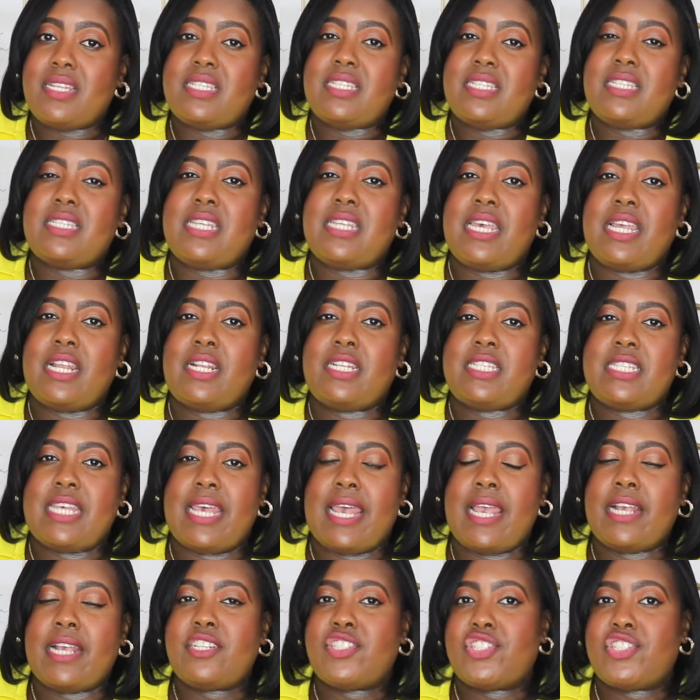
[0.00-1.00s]
this is a
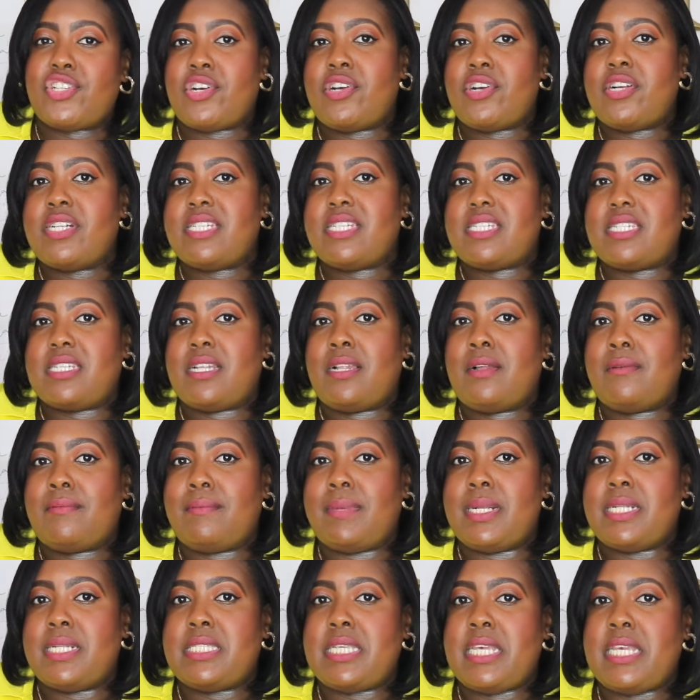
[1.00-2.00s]
textured
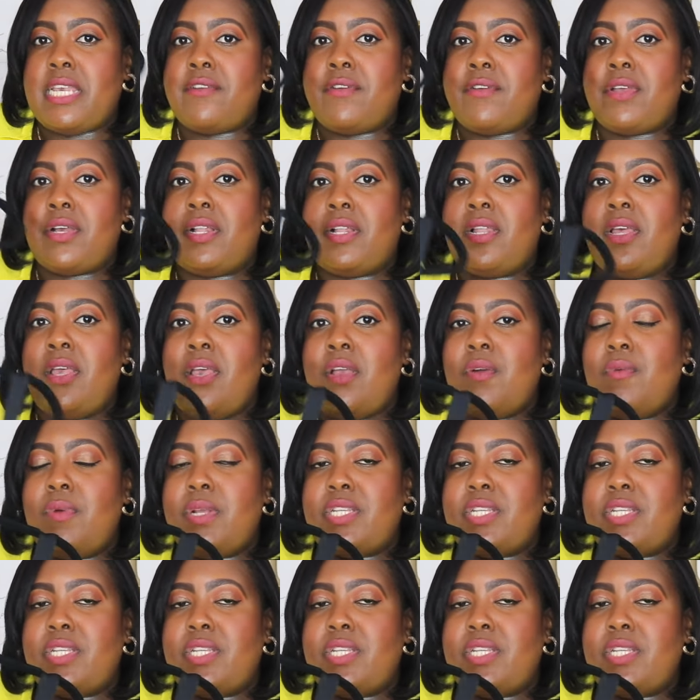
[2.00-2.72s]
silk material